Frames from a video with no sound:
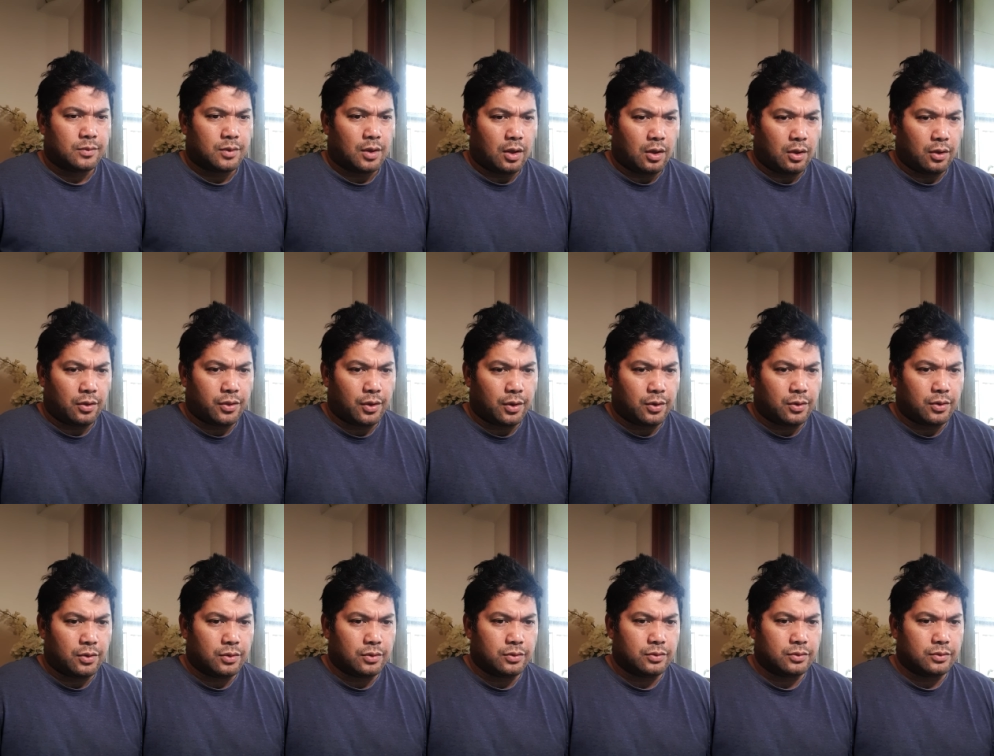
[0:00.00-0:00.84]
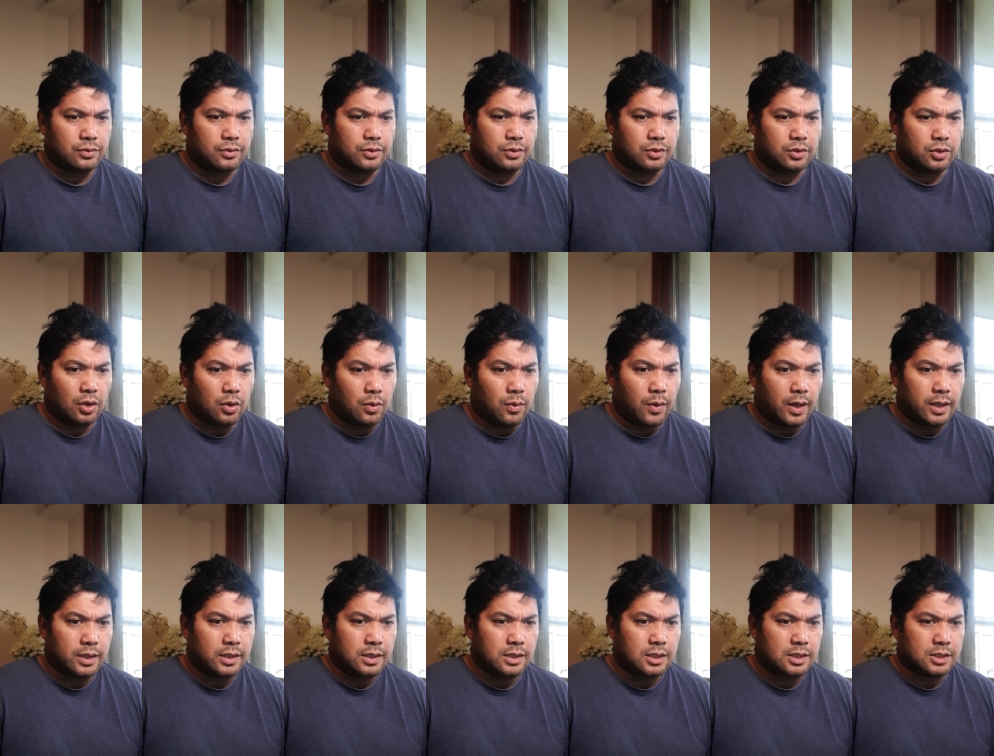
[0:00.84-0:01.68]
although no
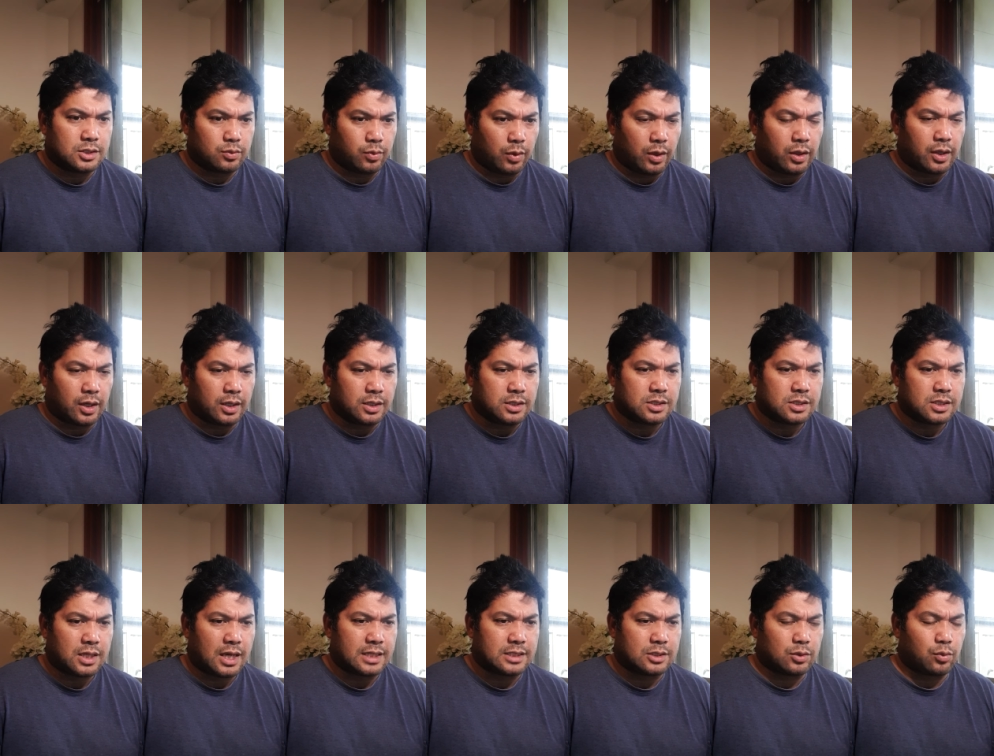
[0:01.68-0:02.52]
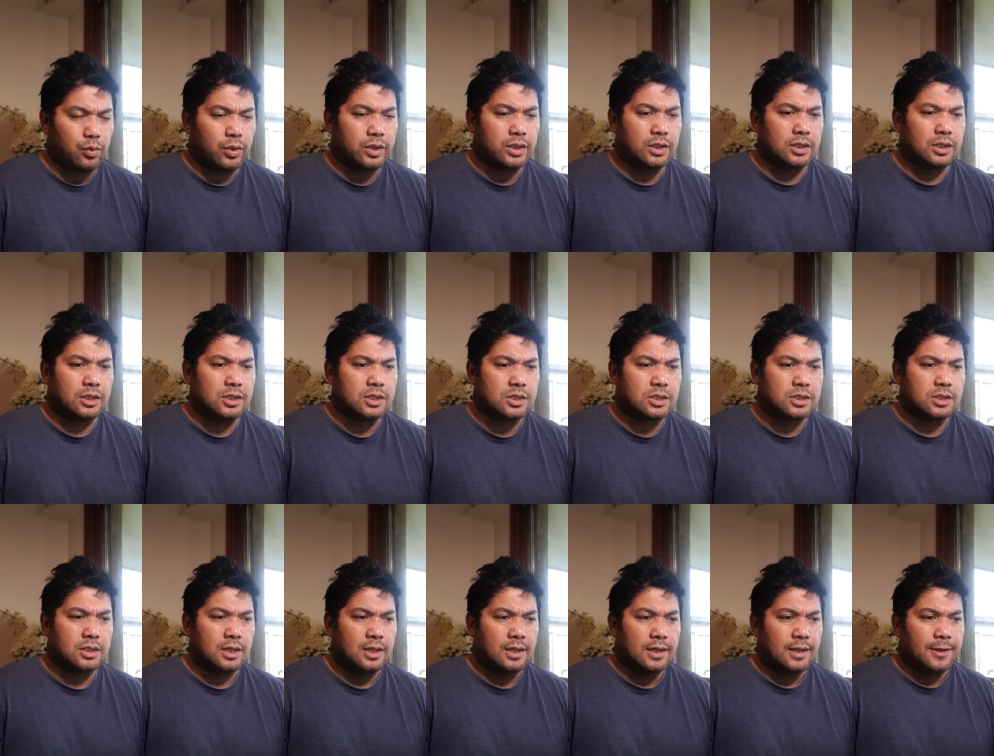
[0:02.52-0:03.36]
one is with us as a witness,